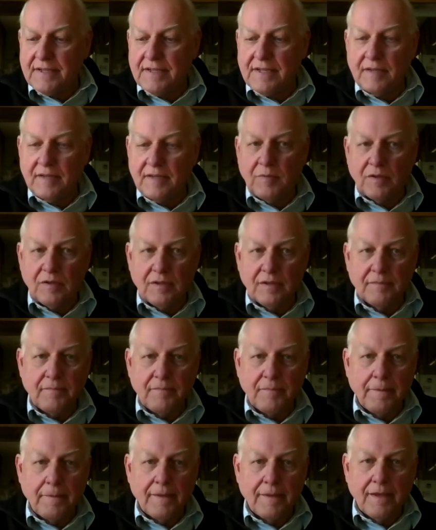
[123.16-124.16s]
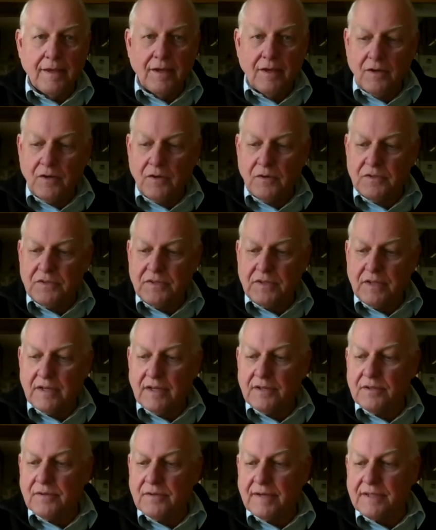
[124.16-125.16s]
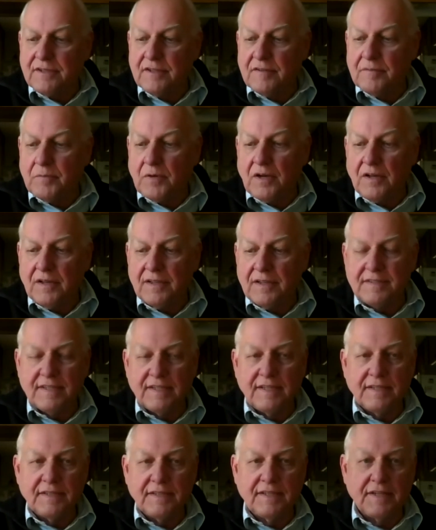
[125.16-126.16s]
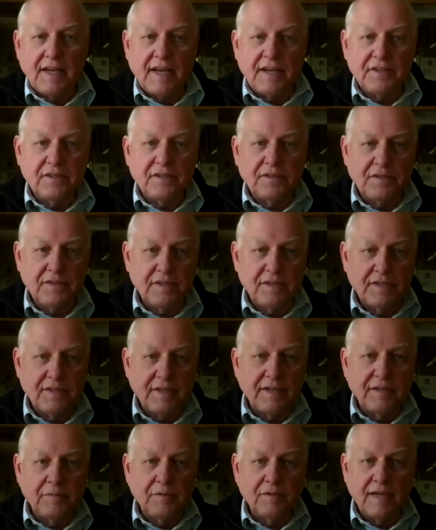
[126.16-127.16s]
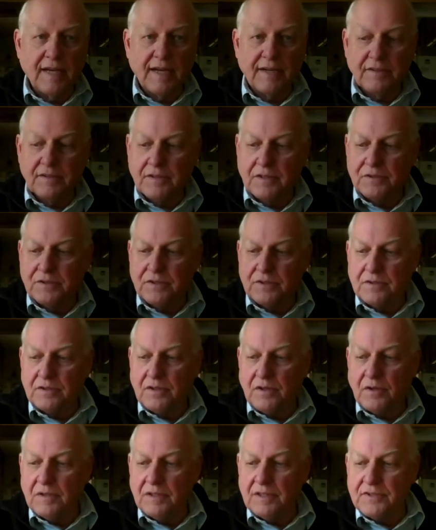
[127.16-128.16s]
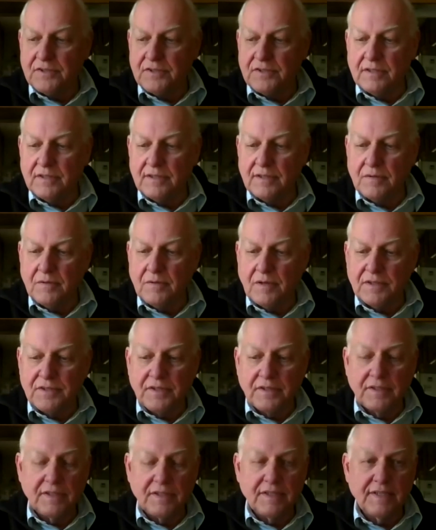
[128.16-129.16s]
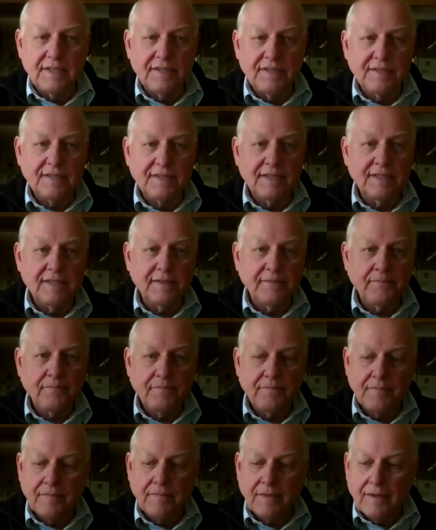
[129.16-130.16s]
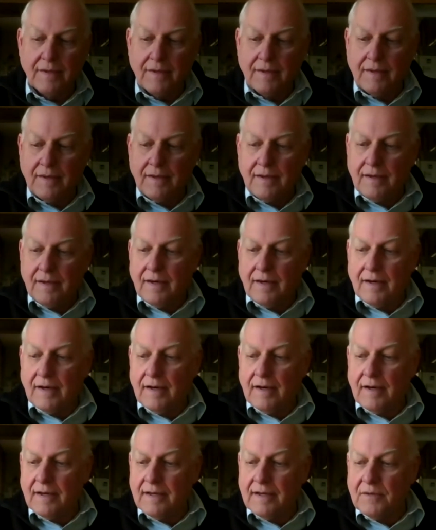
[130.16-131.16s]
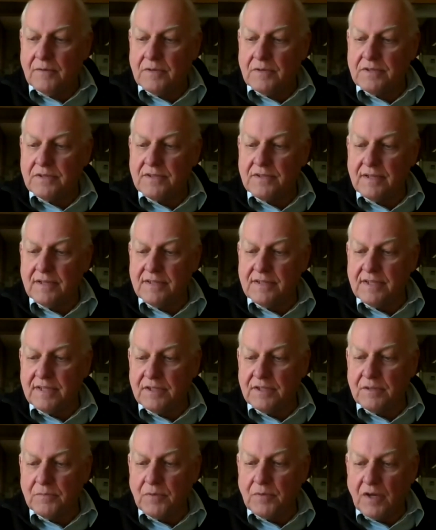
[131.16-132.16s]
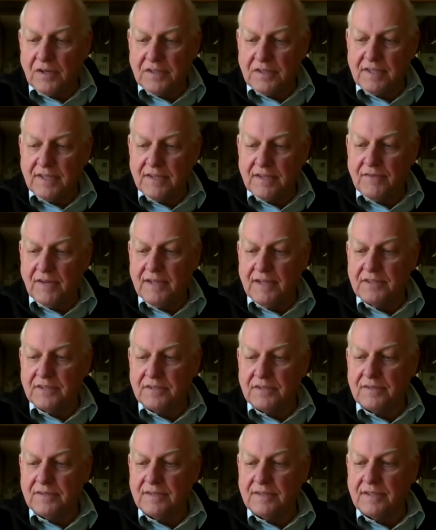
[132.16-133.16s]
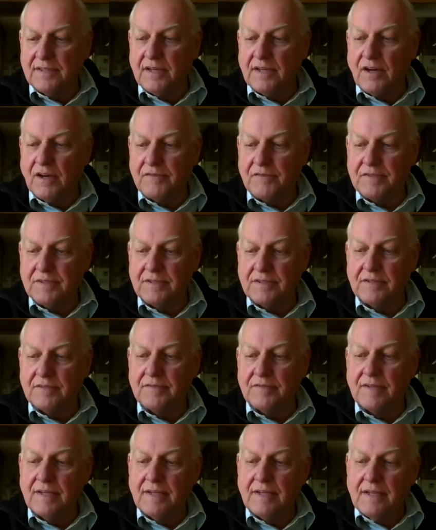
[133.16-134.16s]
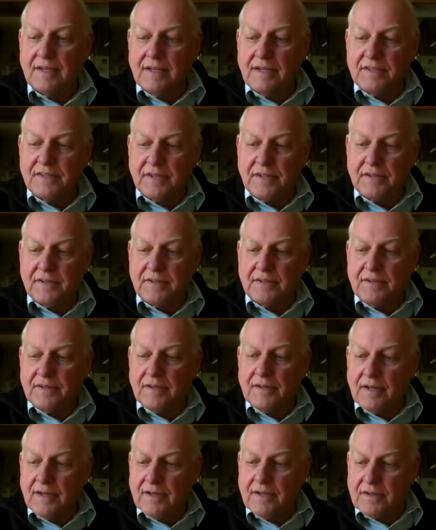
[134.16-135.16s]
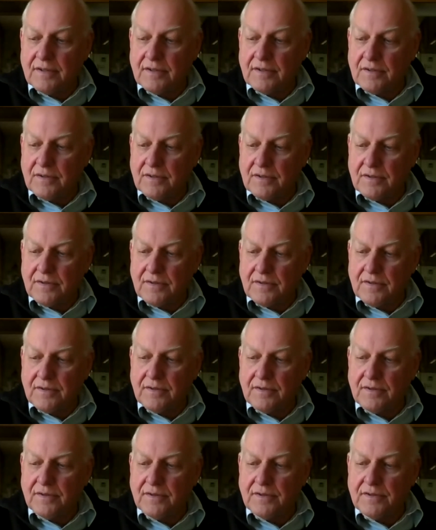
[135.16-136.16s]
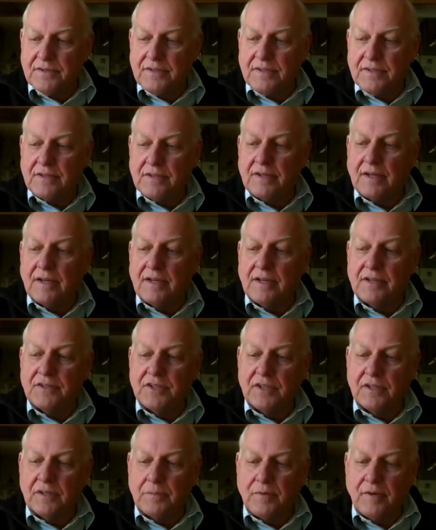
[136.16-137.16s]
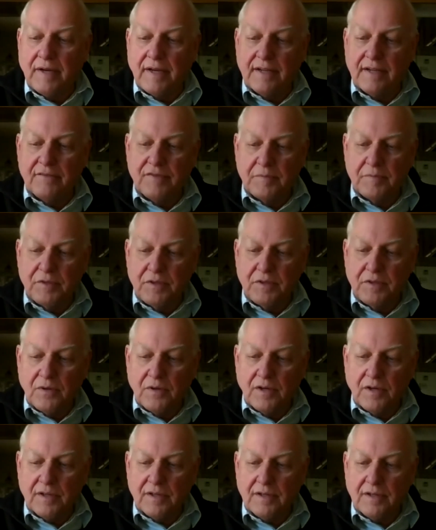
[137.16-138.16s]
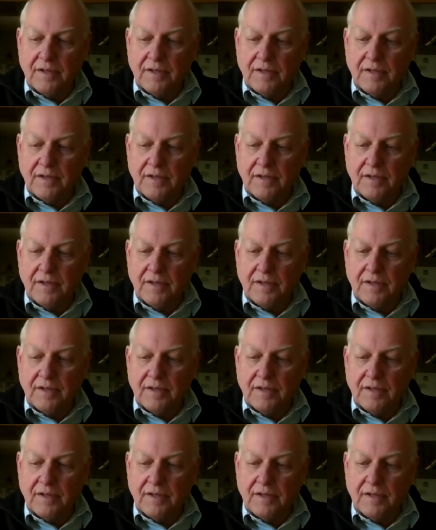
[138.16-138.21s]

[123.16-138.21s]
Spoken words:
Deeble, who's the Director of Policy at the National Sustainable Agricultural Coalition in Washington, D.C. He was the Senior Policy Advisor in the office of Senator Kirsten Gillibrand from New York,